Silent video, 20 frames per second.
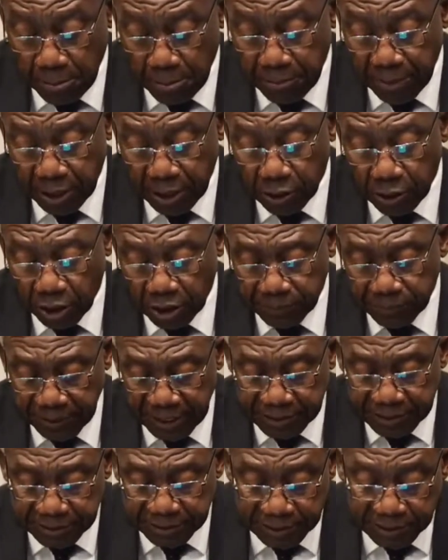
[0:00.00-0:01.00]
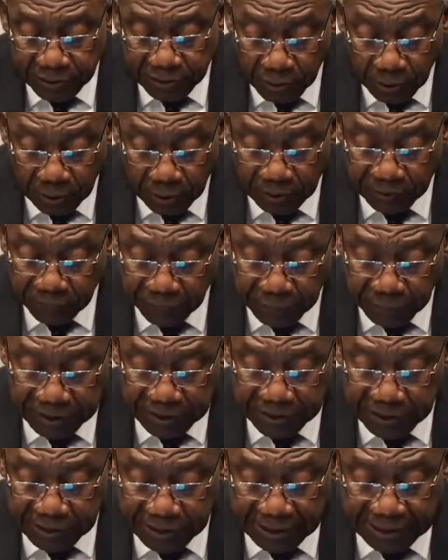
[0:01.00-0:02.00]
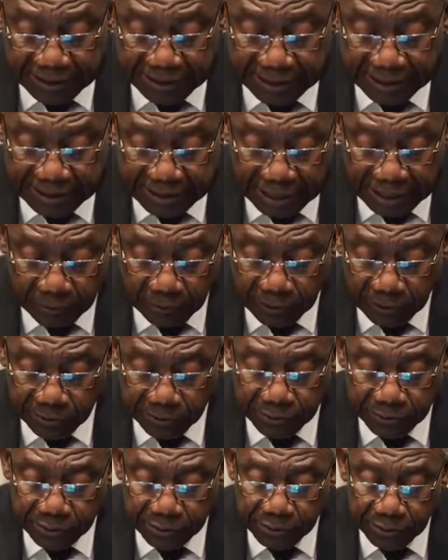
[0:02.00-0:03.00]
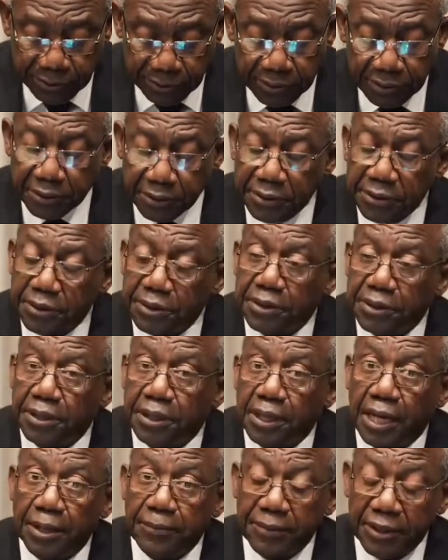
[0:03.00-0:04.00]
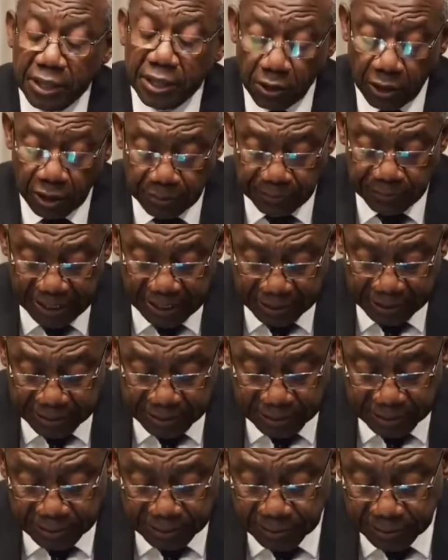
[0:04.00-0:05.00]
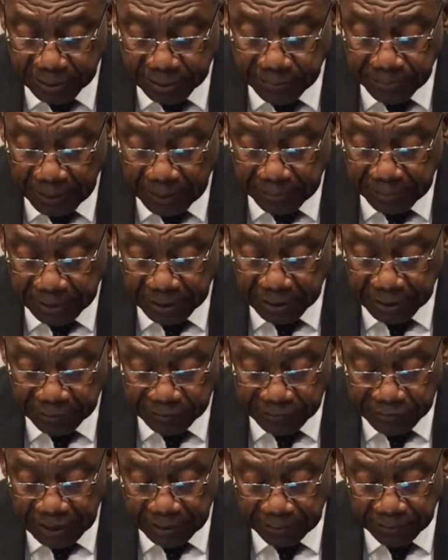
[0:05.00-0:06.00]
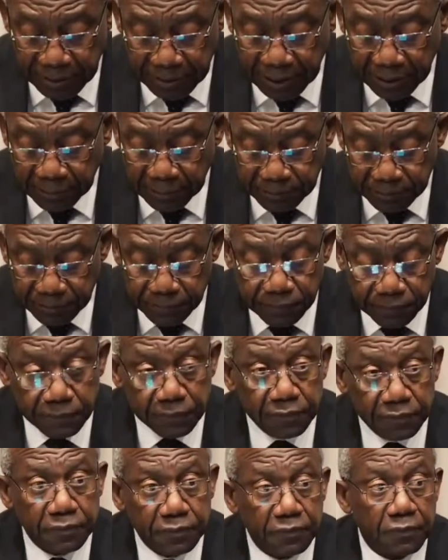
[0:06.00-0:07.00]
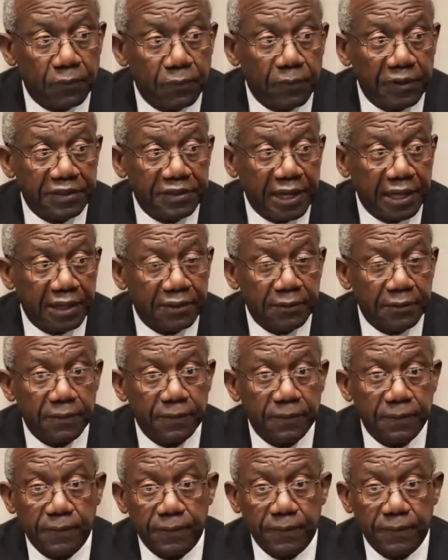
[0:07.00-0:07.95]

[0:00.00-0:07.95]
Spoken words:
May God bless the soul of President Edgar Chagwa Lungu, and may God bless the Republic of Zambia. We thank you.